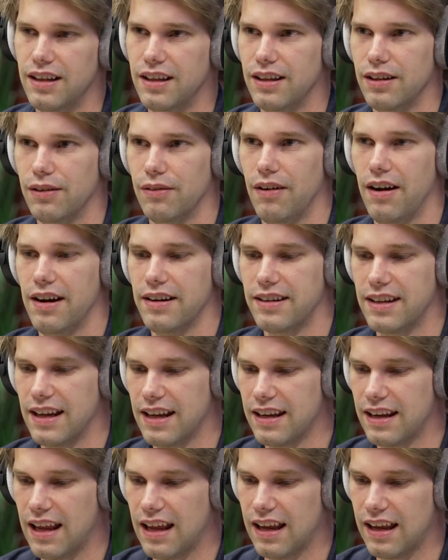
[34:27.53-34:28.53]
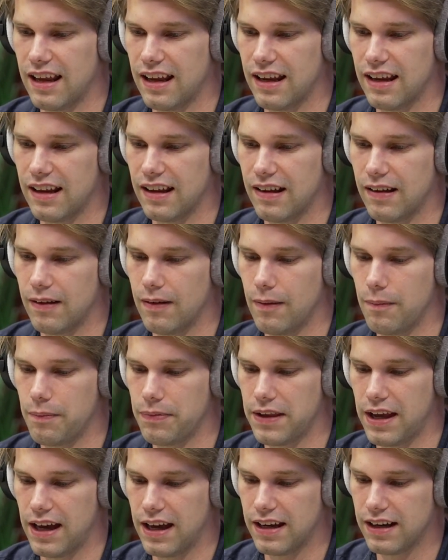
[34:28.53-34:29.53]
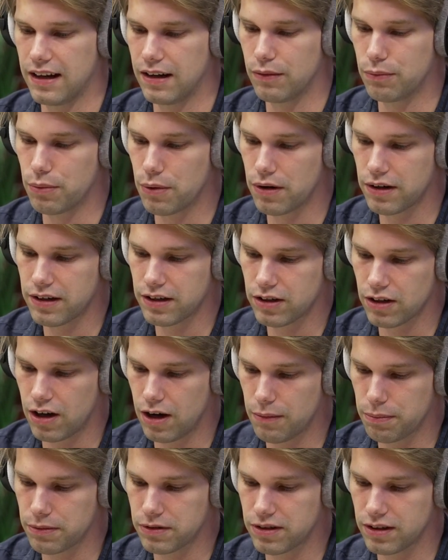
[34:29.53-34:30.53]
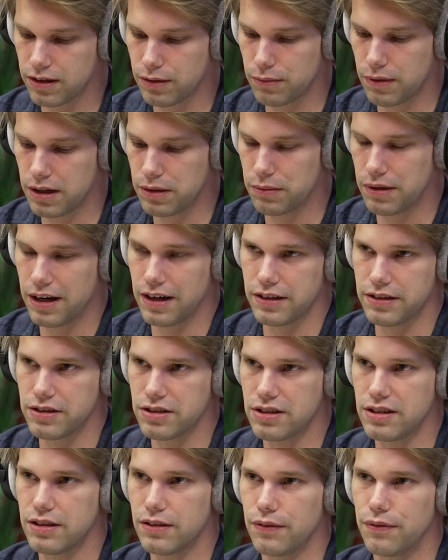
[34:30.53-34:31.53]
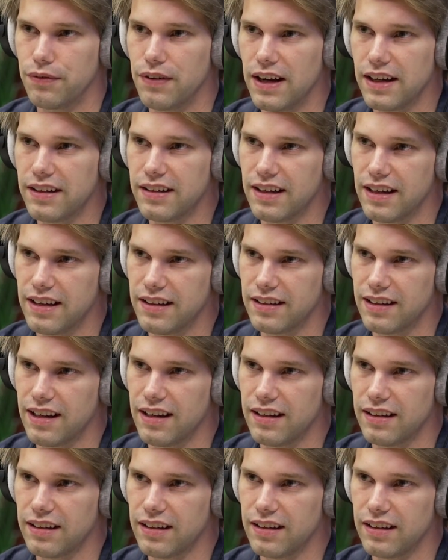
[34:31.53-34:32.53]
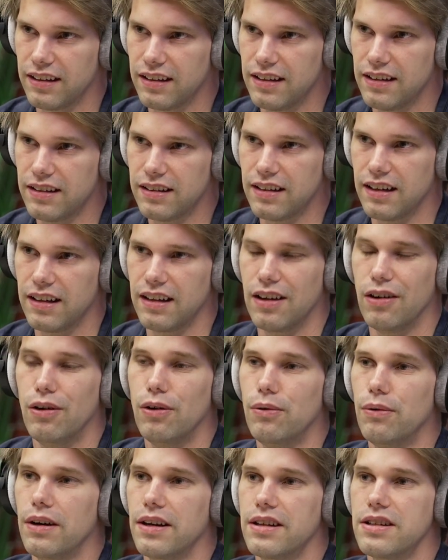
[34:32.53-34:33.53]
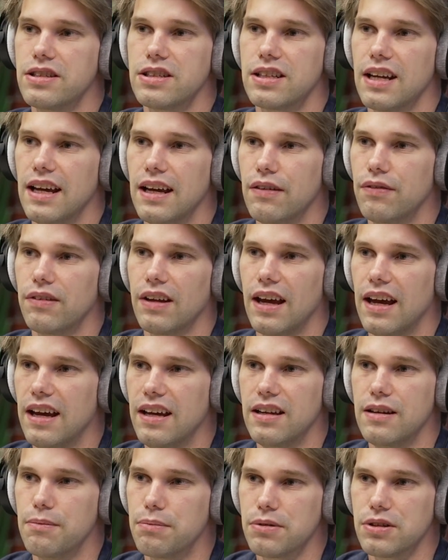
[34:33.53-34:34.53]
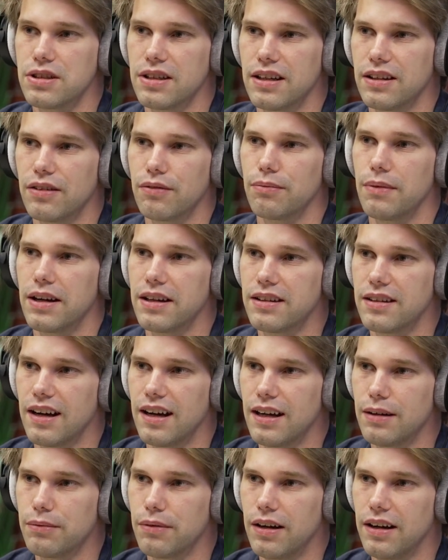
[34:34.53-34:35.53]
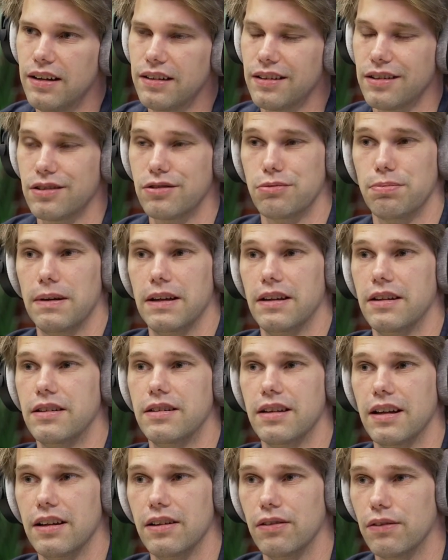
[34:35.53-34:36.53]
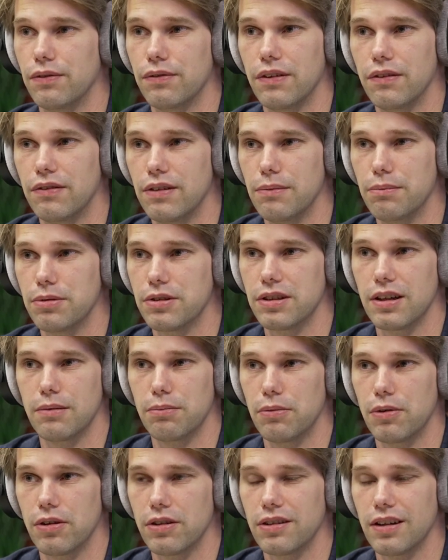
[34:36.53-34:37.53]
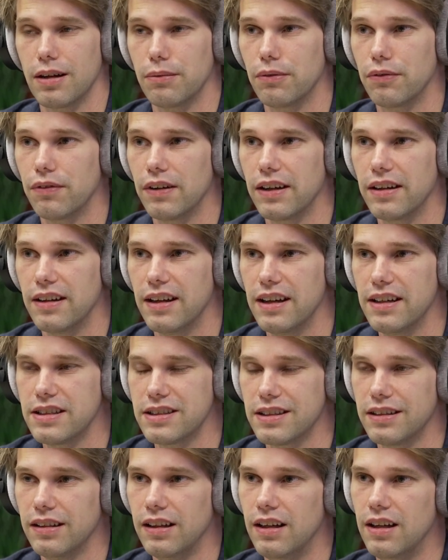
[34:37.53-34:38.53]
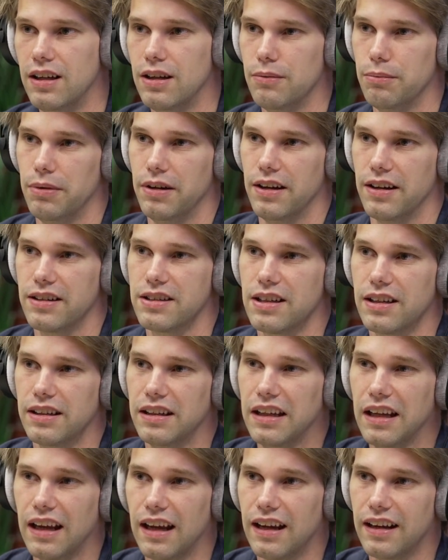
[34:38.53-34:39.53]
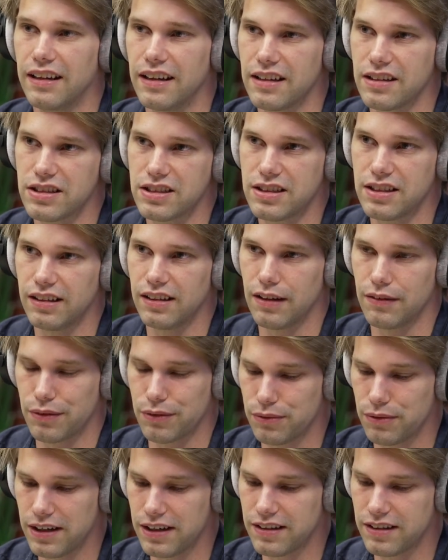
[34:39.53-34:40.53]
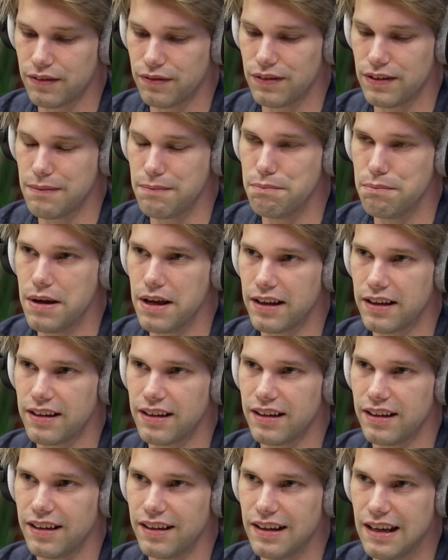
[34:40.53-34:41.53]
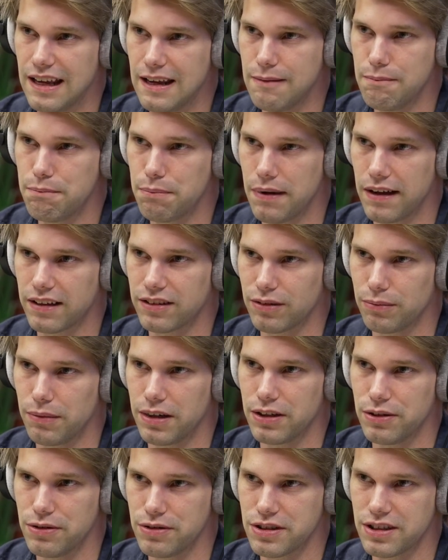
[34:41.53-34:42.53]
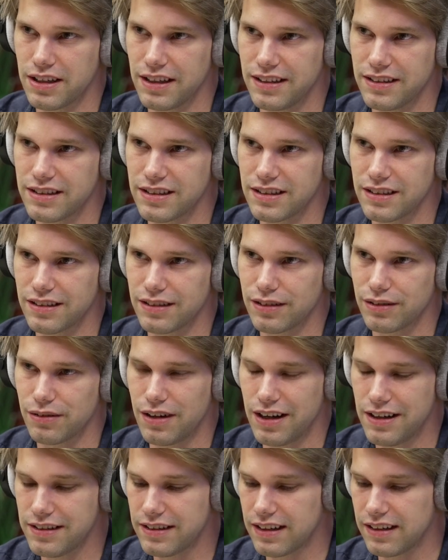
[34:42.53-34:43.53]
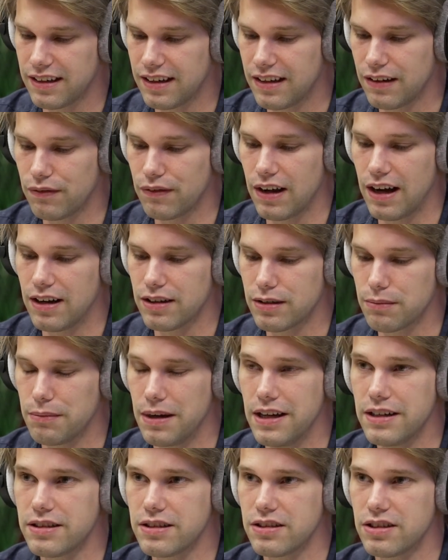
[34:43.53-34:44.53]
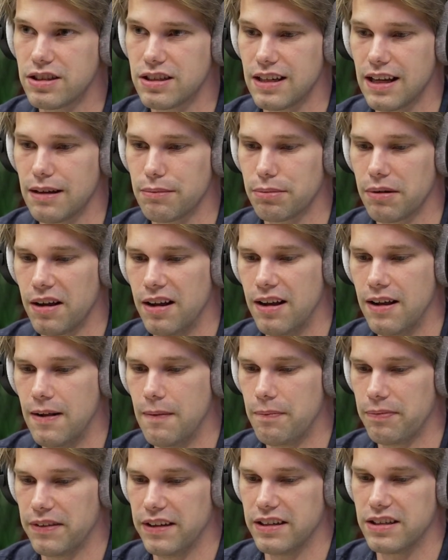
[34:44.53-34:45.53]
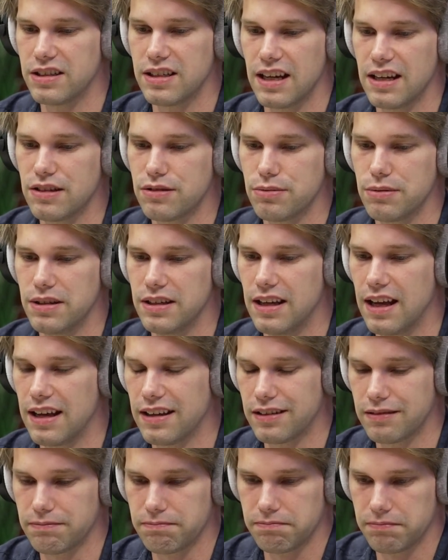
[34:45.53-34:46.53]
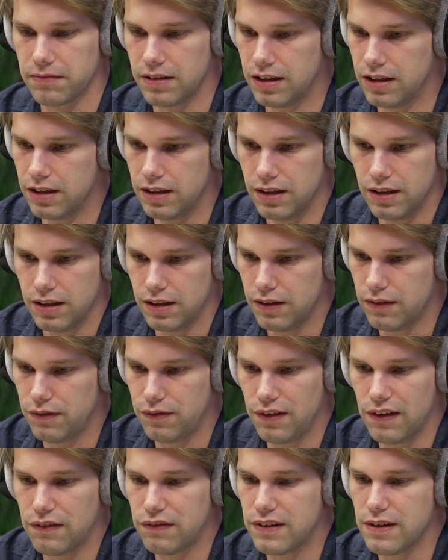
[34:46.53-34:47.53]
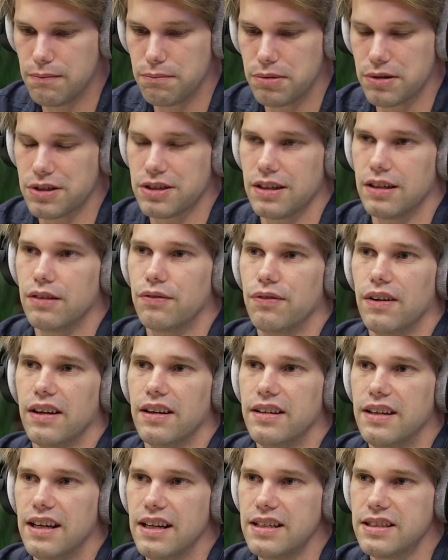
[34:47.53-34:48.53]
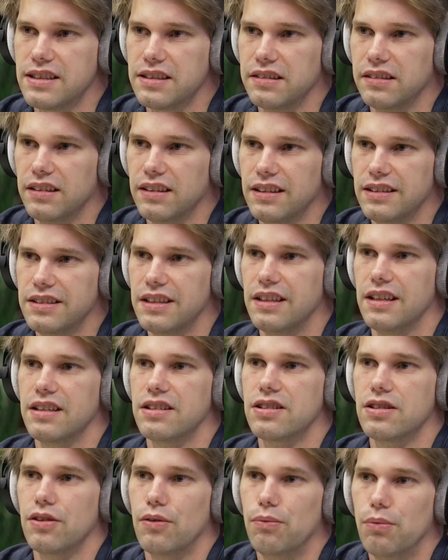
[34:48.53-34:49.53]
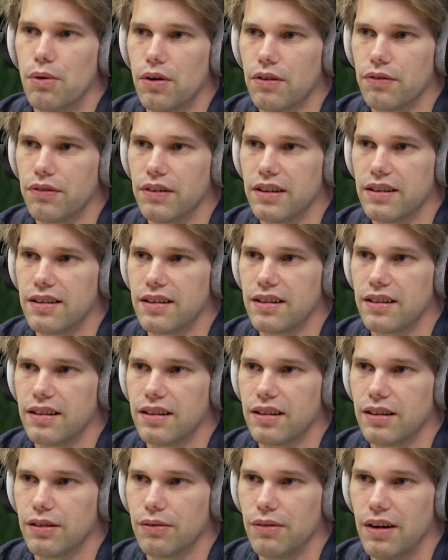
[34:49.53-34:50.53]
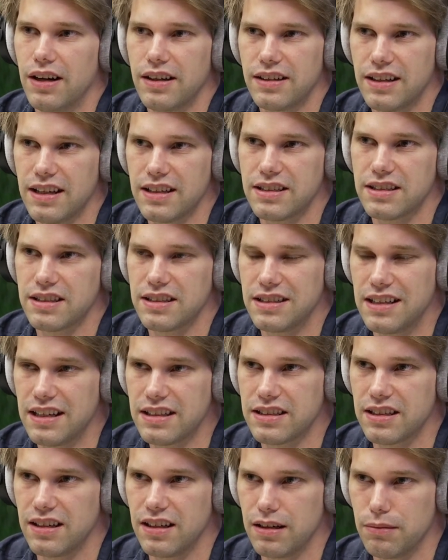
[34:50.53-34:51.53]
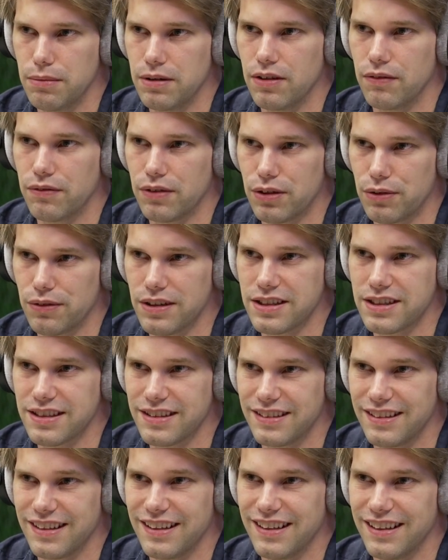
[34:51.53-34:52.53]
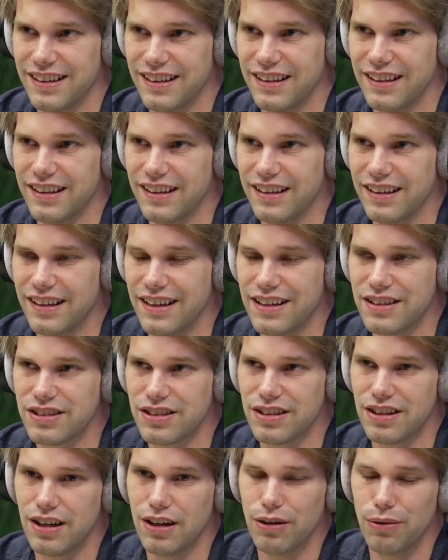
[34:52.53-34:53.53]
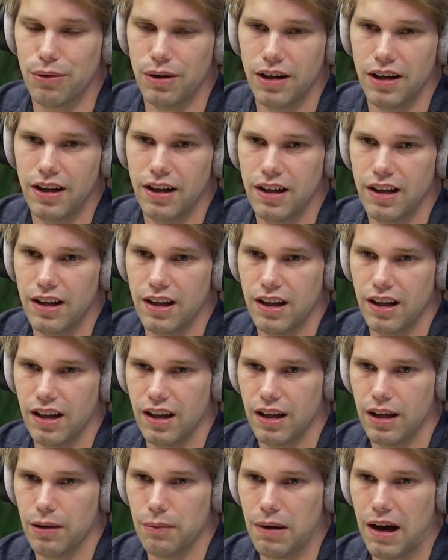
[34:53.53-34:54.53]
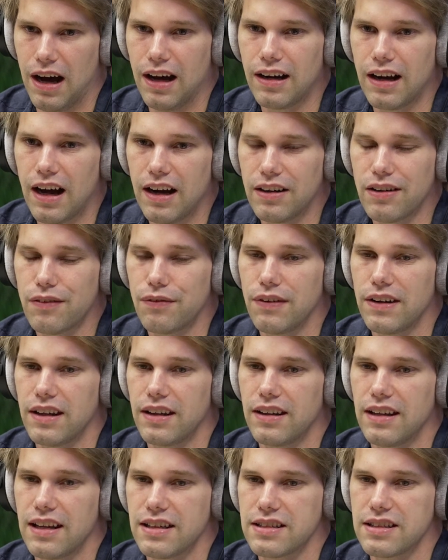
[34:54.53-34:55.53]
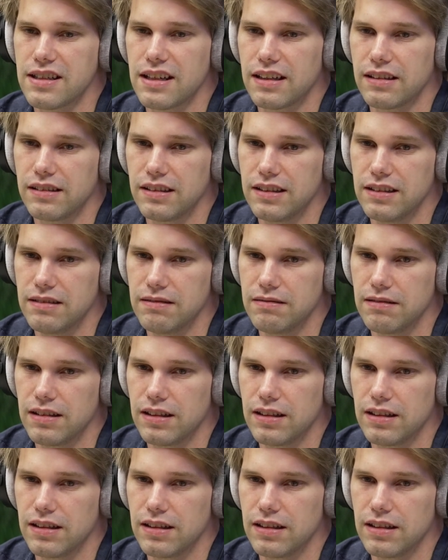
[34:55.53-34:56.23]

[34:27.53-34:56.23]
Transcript: right, then and I work it up until a way where I just need to validate it, then I already saved 80% of my time, right? I'm spending 10 or 15% more time on validation, but then I still have a relatively big impact on my use case, right? And then if the automation step, it saves me that 15% validation, is it then still worth it? Right? That's a little bit of the question. And so I don't think it necessarily